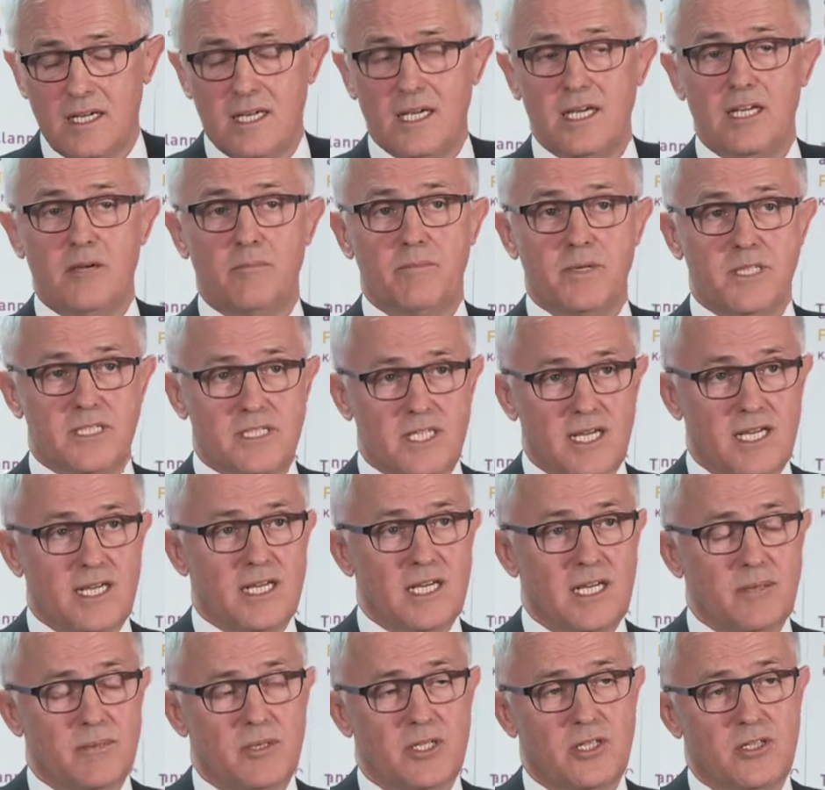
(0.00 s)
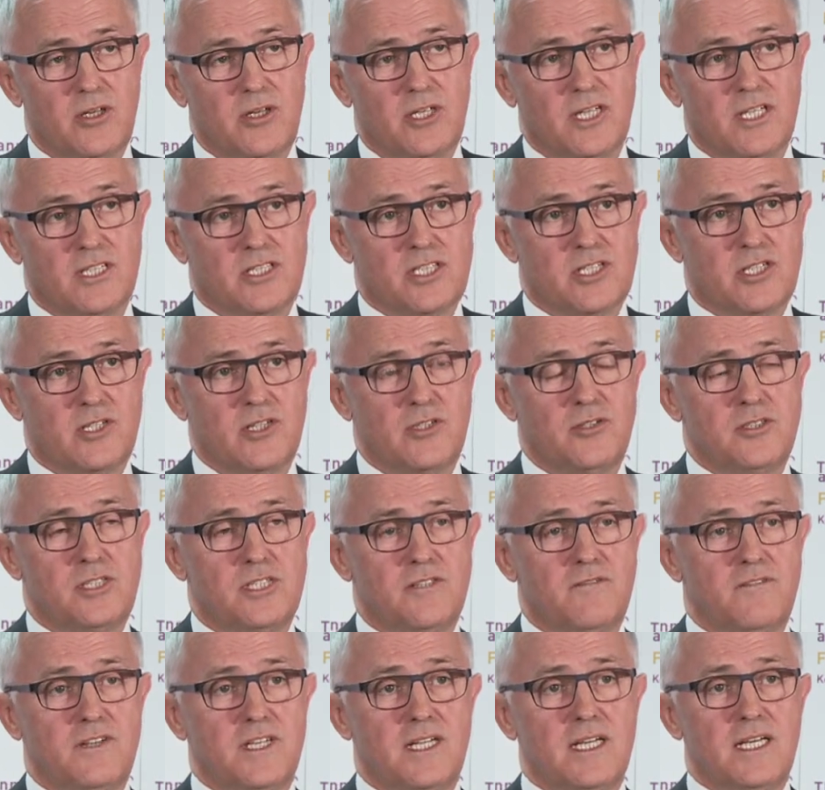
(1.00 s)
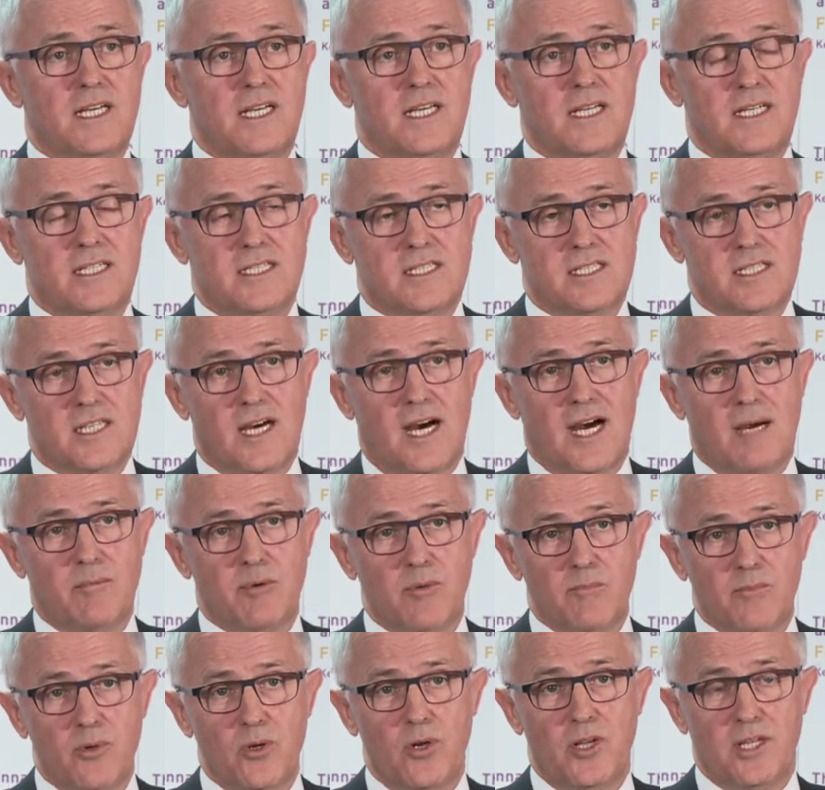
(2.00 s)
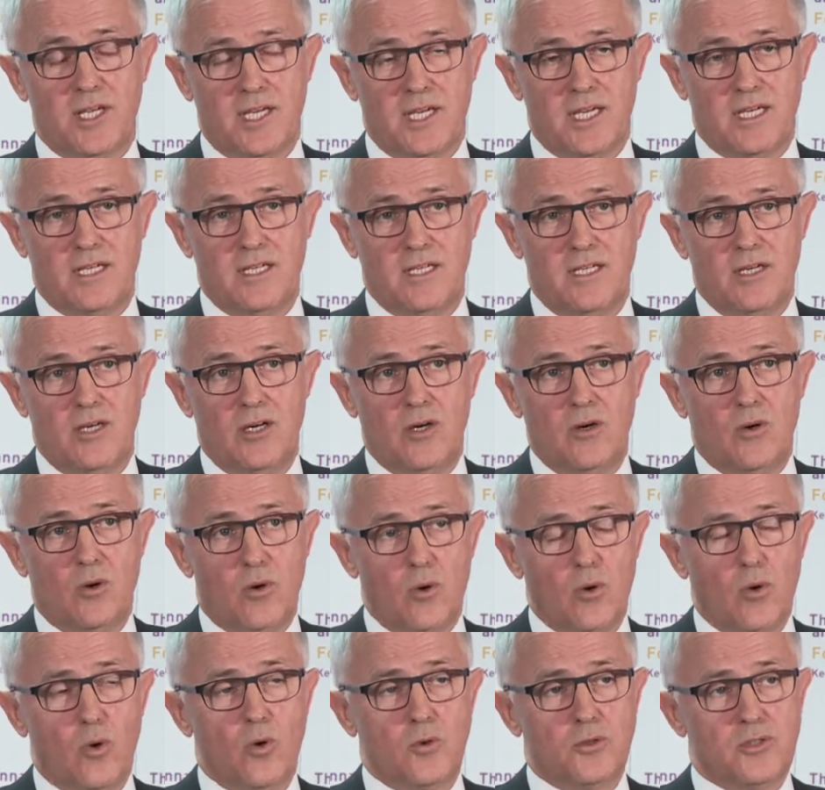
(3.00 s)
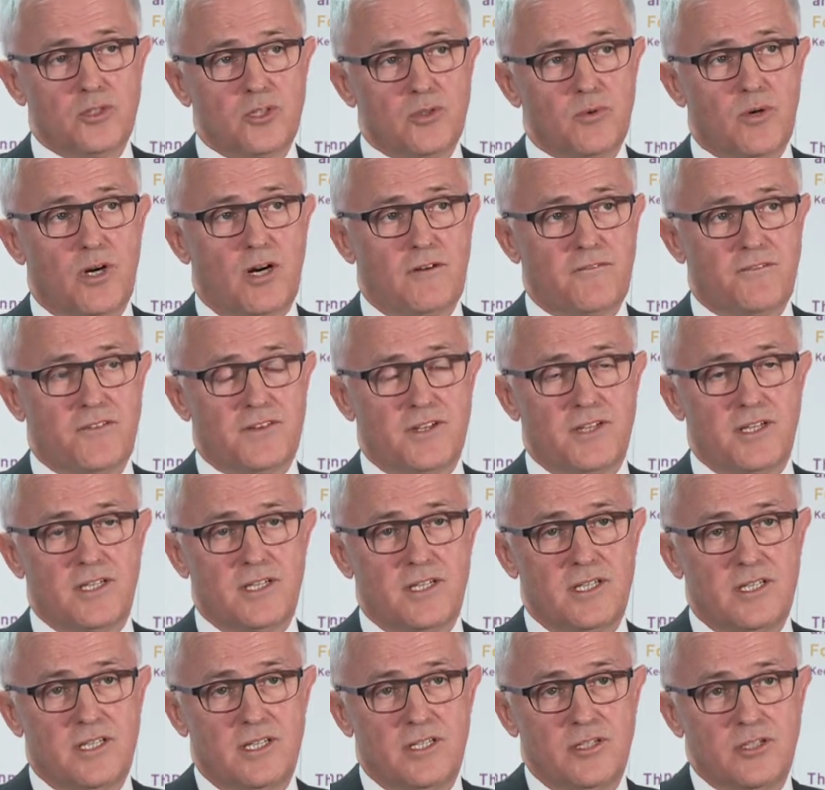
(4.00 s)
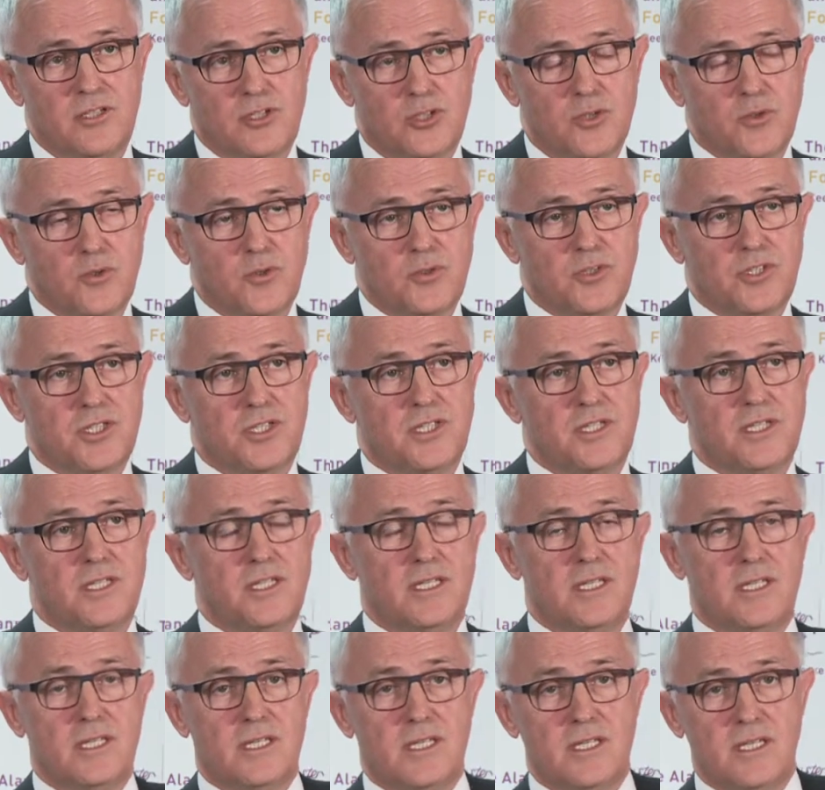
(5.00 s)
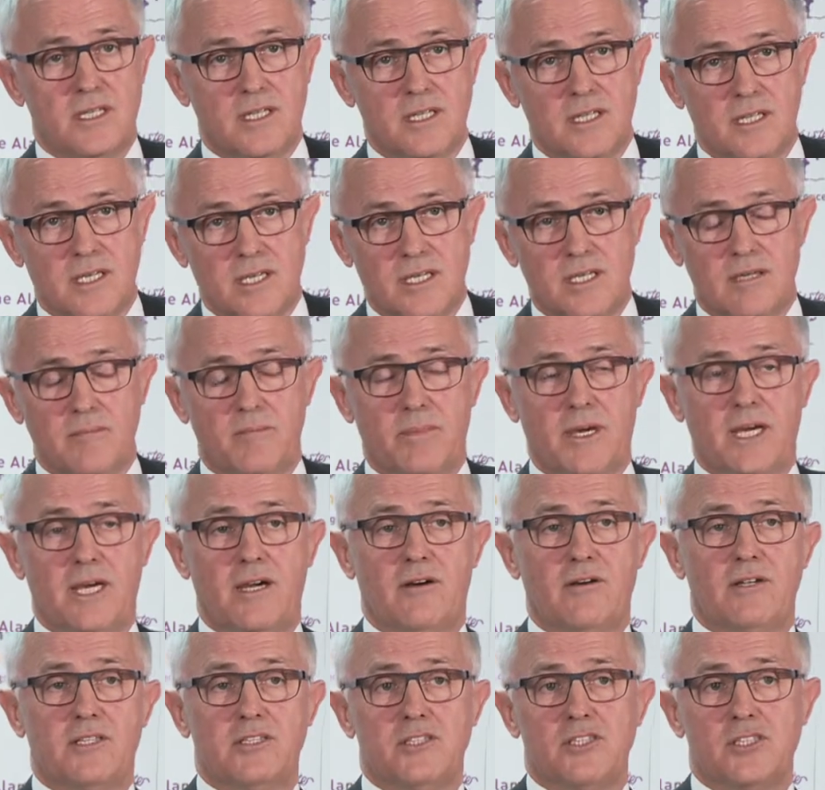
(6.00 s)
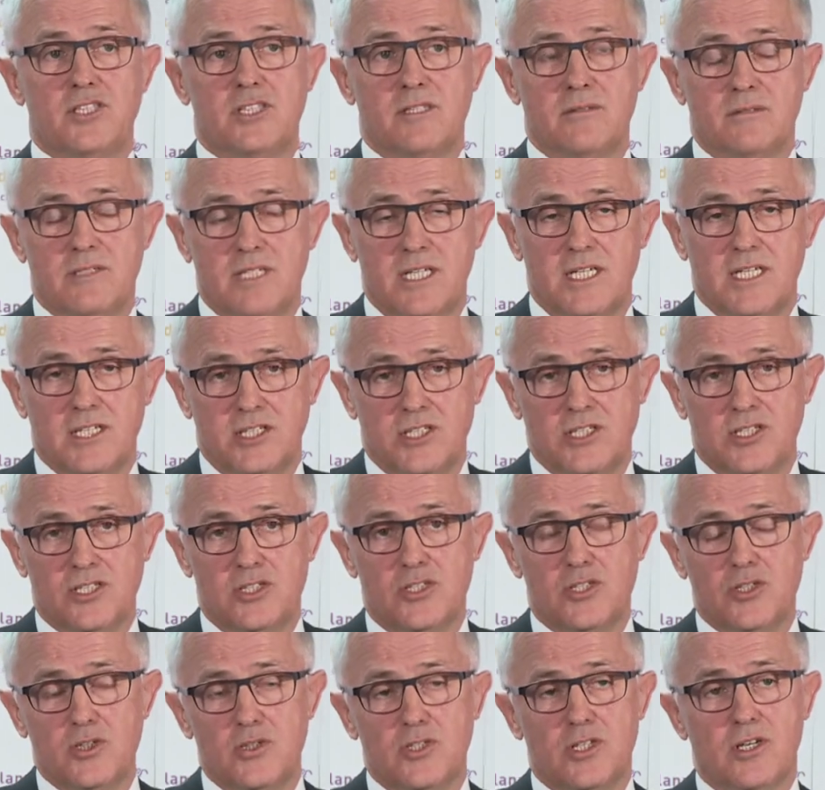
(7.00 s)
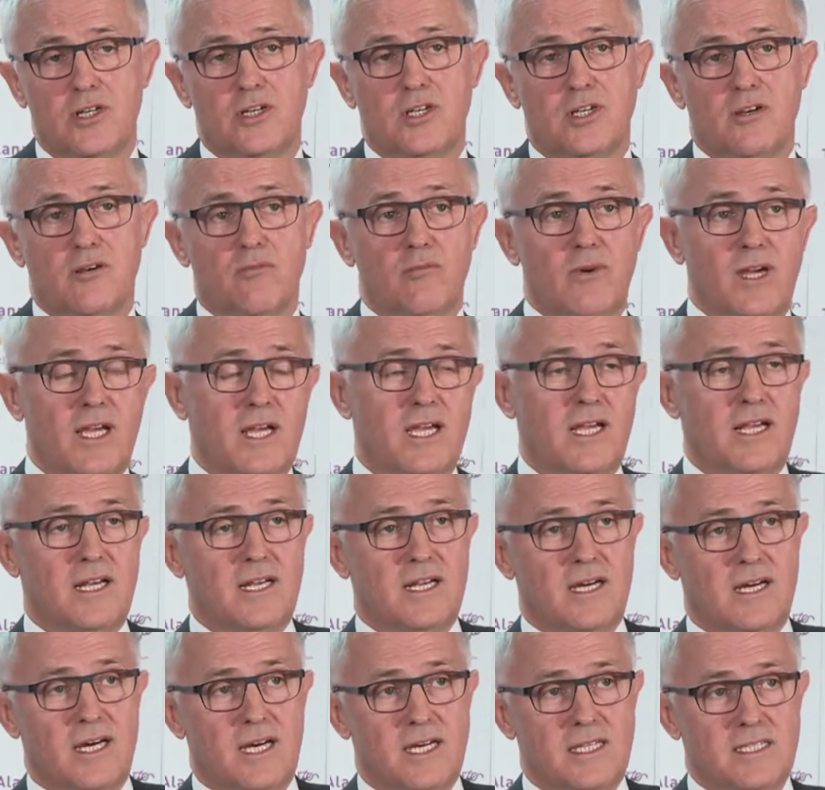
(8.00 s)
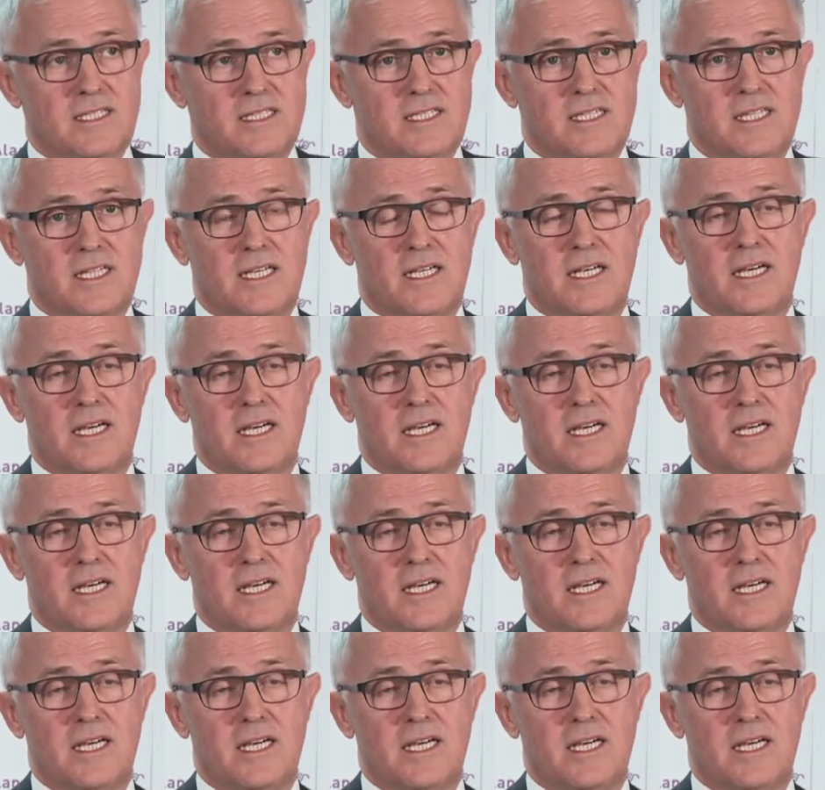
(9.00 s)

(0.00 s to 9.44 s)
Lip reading: in particular but not exclusively, cyberbullying. All too often, children, parents, teachers do not recognise